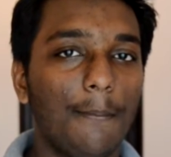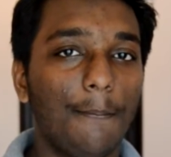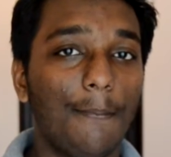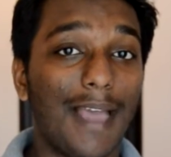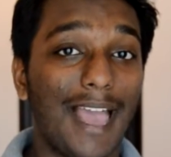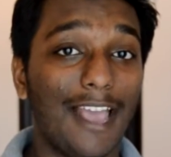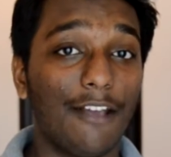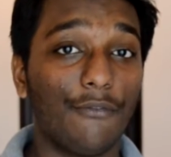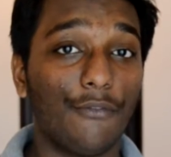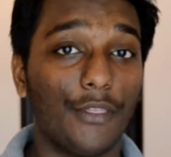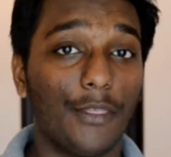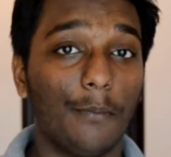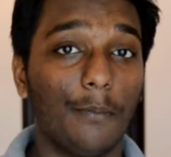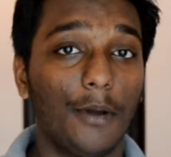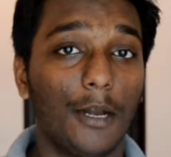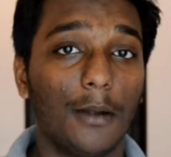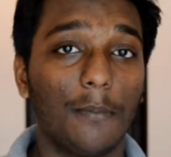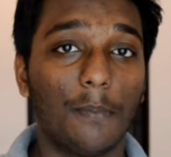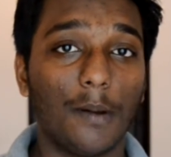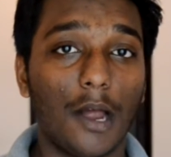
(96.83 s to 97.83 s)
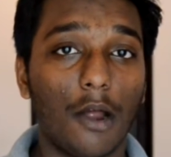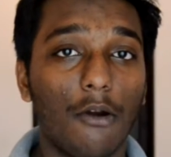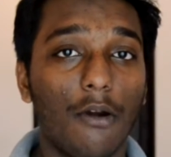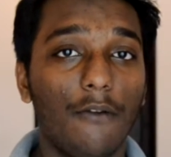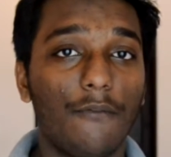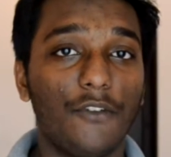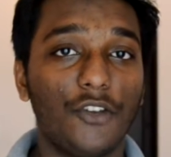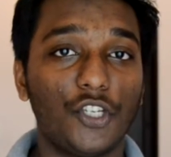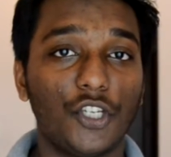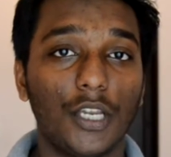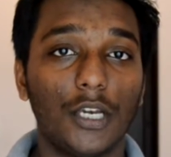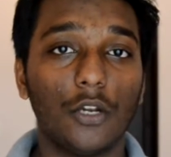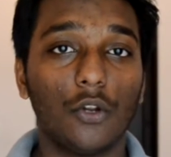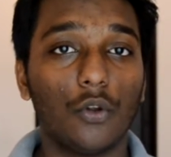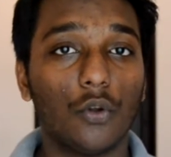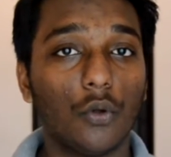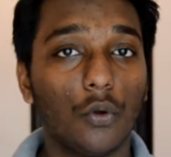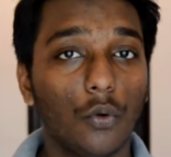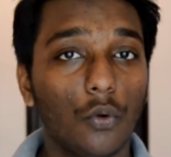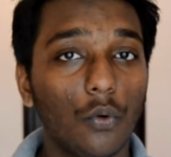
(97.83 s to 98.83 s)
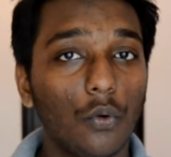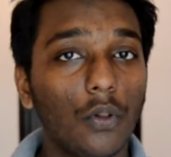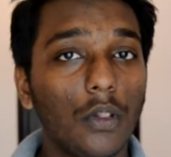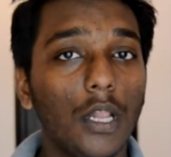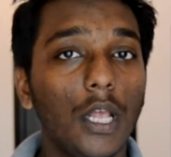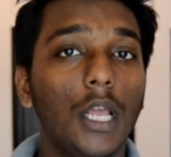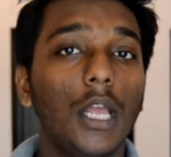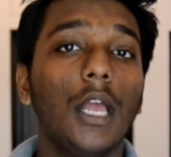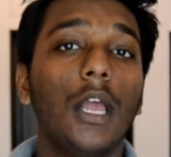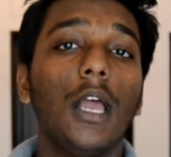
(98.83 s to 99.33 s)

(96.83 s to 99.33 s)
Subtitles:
bang for the buck, power efficient, cool,